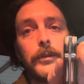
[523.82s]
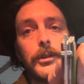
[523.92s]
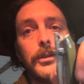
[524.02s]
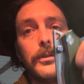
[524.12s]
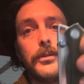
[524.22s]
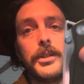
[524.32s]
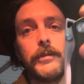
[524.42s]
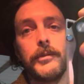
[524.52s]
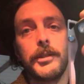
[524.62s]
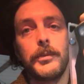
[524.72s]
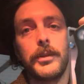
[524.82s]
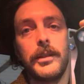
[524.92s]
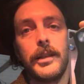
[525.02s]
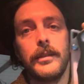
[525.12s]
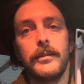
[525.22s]
Huge difference between
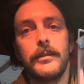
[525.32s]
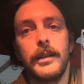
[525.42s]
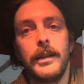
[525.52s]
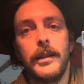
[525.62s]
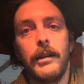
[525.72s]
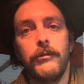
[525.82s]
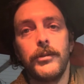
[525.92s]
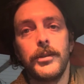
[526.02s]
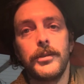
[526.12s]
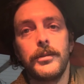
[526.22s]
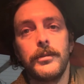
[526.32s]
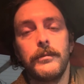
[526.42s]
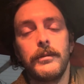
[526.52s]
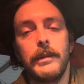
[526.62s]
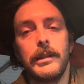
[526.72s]
this and that first
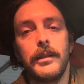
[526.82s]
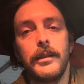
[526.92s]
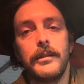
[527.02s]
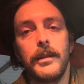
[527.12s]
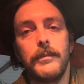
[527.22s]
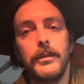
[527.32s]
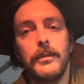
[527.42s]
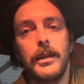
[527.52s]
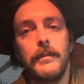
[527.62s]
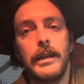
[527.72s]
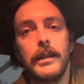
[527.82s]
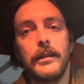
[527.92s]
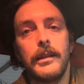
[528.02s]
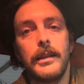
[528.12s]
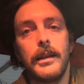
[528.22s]
Remette that they sent me way back in
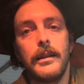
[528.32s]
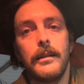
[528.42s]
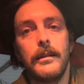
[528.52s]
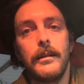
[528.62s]
the day.